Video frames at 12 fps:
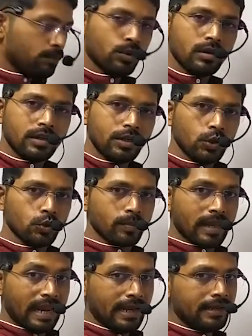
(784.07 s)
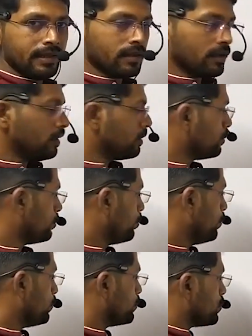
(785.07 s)
pollen tube enter
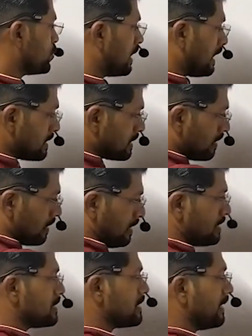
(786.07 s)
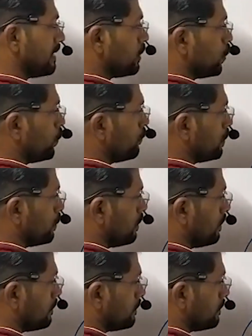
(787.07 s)
through chalaza inside the ovule,